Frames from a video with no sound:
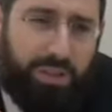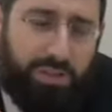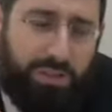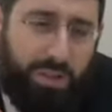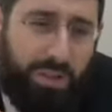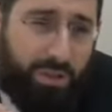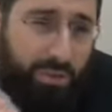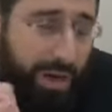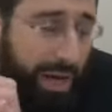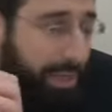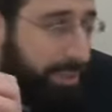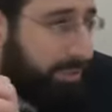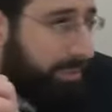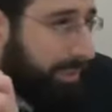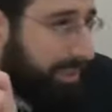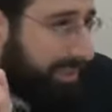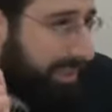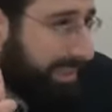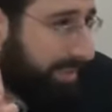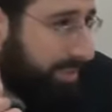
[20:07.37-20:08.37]
So the
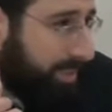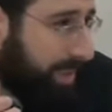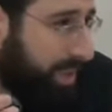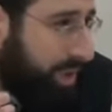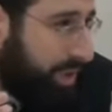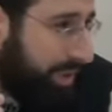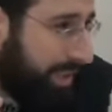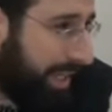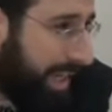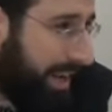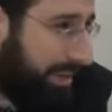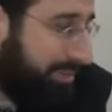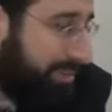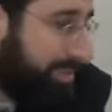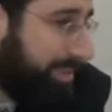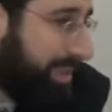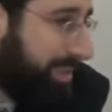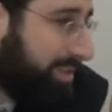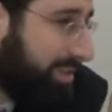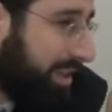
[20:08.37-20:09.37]
Rashba says we learn it out
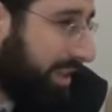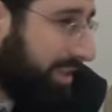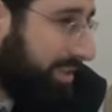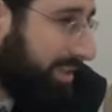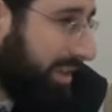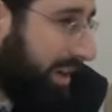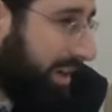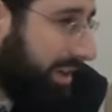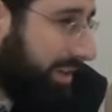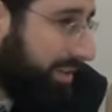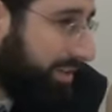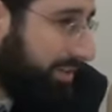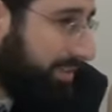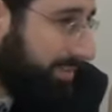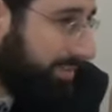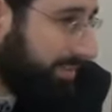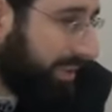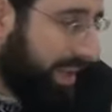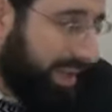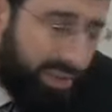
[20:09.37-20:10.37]
from the Saita.
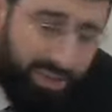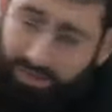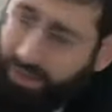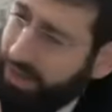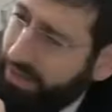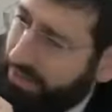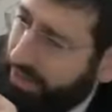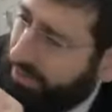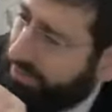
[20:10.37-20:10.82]
Right?